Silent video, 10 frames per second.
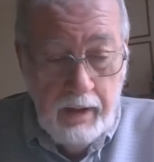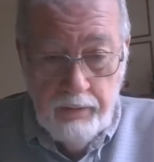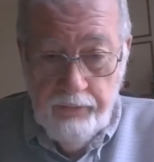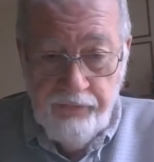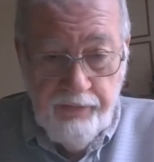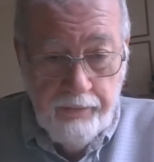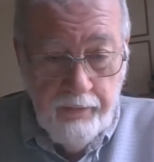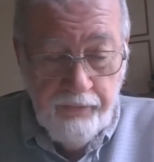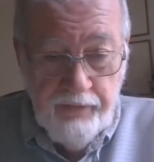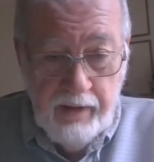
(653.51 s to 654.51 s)
countless
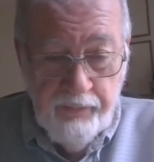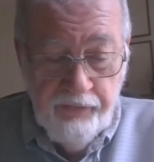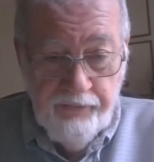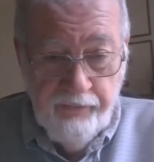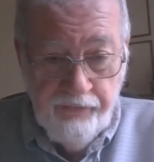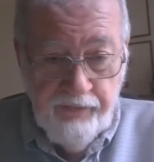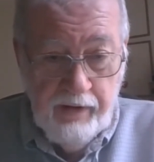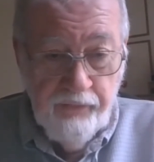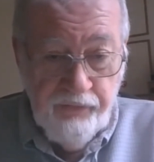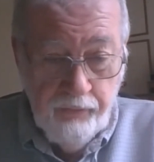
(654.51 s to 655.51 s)
other examples of the
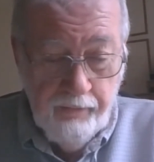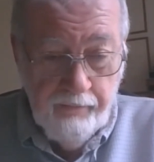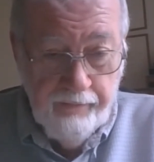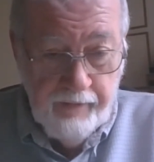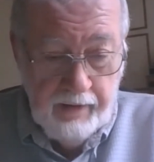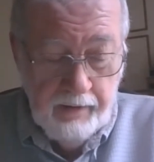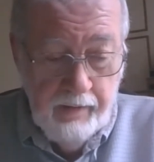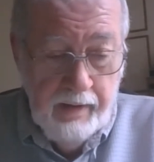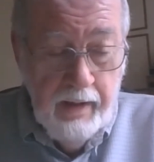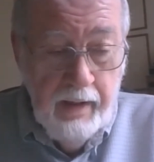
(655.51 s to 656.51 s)
same sort of thing.